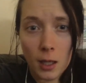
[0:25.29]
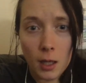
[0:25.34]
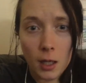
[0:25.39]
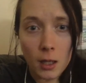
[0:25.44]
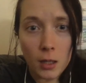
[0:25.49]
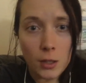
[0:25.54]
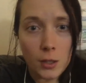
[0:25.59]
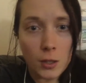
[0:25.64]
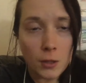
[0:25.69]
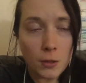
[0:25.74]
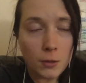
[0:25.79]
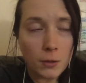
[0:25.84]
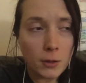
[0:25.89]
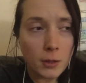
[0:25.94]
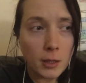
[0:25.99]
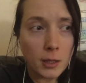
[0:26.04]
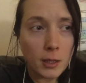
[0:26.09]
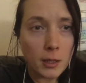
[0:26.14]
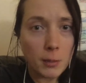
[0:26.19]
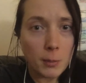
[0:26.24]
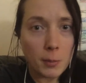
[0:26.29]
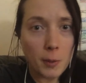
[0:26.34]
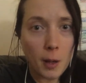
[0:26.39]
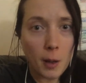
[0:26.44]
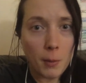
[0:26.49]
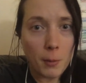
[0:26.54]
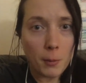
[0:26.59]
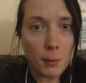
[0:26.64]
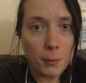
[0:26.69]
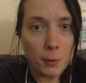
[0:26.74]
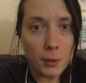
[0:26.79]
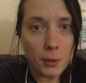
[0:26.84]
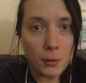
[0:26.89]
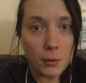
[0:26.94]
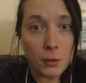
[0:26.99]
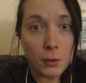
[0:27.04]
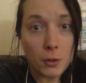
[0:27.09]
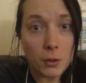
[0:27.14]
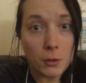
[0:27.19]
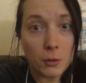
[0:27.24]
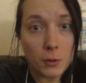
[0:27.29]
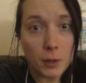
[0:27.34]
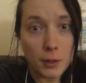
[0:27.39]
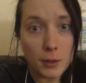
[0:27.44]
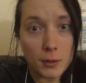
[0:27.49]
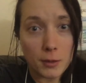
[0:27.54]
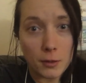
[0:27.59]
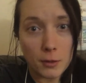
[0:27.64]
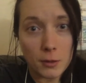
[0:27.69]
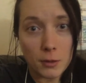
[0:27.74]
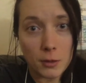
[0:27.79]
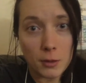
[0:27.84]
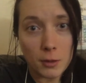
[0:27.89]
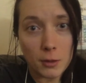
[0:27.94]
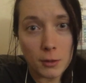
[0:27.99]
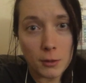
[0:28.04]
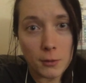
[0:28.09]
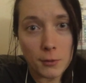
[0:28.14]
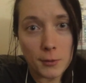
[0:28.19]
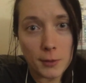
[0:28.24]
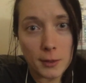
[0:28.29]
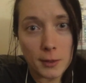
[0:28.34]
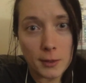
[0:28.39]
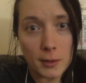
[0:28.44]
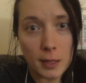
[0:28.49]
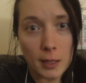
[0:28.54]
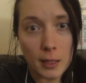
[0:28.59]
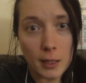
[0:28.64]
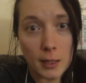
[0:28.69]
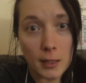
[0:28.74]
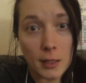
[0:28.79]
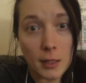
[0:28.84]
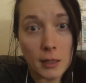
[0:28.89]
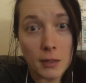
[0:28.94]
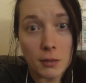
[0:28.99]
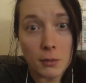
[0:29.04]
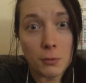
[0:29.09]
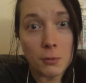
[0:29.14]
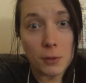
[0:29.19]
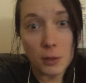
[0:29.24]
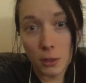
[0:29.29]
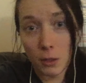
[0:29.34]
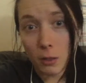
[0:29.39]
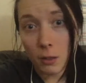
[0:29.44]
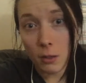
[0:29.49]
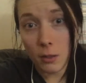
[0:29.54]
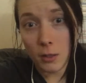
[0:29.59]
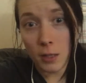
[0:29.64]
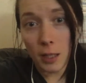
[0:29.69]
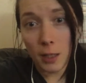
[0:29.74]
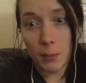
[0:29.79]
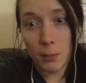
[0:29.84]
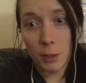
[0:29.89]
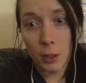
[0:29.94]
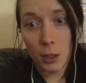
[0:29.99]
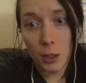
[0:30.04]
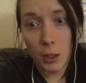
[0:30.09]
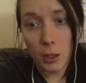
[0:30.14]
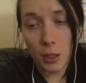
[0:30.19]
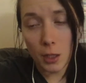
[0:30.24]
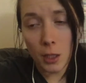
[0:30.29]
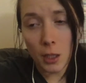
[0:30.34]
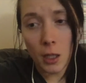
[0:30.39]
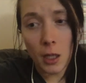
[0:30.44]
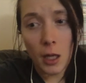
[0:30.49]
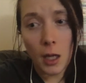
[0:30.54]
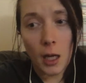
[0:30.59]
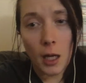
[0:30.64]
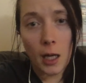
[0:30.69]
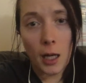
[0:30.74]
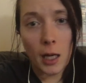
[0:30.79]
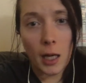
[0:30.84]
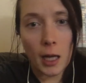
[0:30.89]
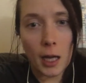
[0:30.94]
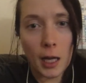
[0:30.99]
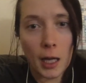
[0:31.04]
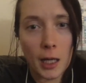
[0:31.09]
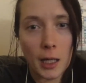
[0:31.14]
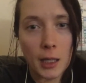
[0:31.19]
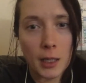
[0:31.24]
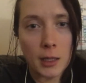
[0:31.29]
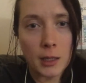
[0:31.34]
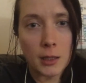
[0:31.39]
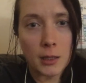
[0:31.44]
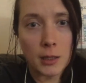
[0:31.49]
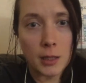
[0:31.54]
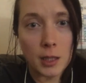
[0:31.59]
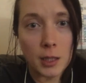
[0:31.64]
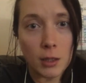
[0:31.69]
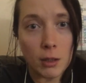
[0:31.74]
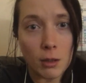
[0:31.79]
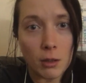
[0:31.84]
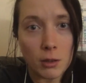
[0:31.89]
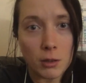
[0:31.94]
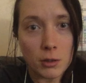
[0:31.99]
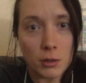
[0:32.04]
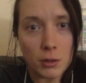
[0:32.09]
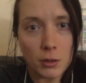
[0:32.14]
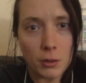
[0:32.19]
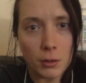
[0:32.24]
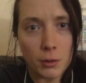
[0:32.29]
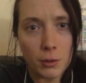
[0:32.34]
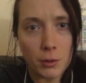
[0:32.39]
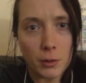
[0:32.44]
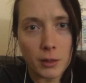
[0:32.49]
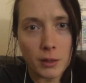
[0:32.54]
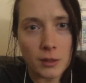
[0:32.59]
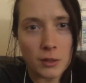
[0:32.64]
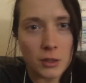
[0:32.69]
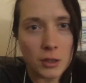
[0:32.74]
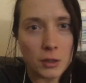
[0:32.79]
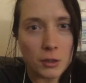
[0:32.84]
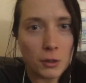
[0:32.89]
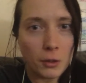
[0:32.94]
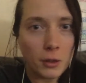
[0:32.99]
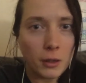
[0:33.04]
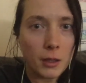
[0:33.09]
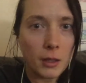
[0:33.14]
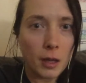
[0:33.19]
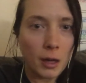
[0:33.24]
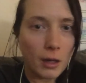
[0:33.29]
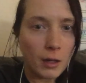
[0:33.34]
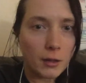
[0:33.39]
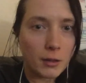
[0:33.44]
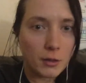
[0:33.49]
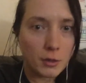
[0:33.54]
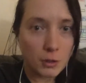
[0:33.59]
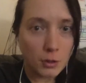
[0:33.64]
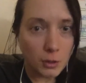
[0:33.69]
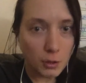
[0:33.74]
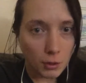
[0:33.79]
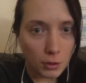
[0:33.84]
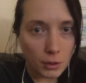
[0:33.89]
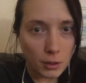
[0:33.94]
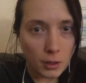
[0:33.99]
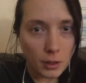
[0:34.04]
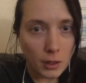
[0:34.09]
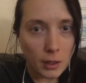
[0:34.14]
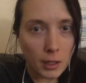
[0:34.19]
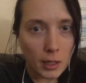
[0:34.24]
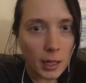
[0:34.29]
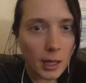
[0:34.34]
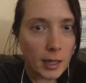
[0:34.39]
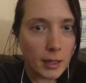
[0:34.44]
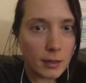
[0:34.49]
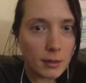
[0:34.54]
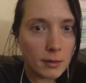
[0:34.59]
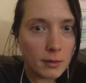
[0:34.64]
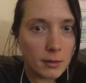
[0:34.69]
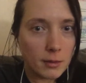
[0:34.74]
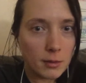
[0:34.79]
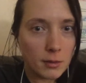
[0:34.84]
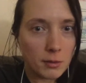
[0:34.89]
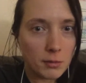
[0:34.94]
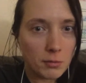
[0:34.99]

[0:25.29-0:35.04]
Generally, the problem when you cook rice on the stove is that it takes a really long time to cook, and it also is generally not as good as